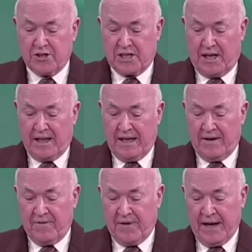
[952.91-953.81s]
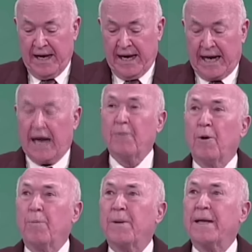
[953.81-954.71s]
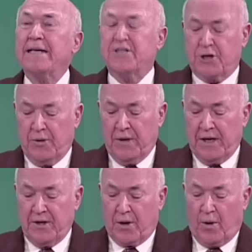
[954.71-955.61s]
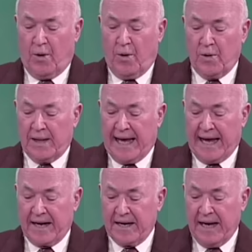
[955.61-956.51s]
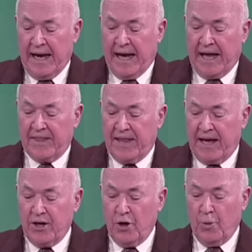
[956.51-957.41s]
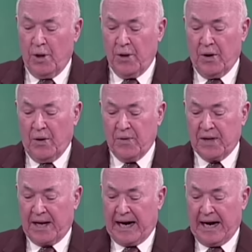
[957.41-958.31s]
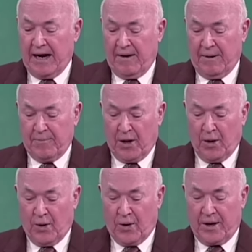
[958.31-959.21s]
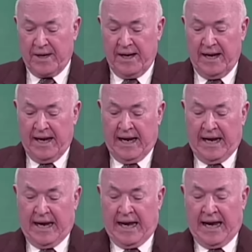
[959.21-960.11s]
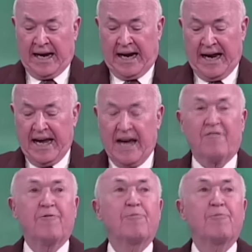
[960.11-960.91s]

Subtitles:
you shall live, and I will place you in your own land, and then you will know that I am the Lord, and I have